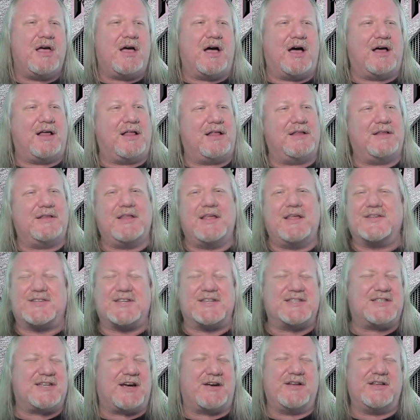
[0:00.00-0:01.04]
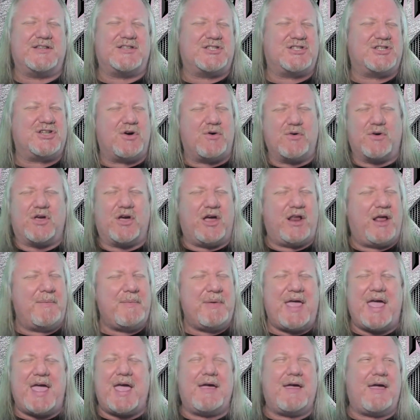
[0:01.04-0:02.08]
Uh, Alissa sounded so good. I
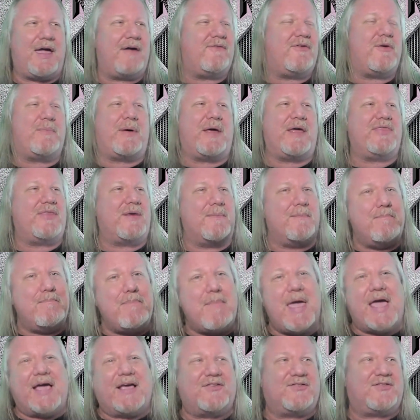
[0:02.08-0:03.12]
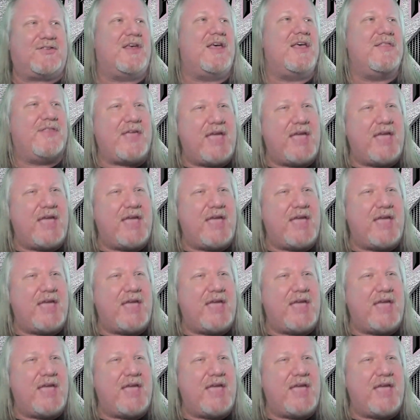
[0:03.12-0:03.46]
mean, everybody, the mix,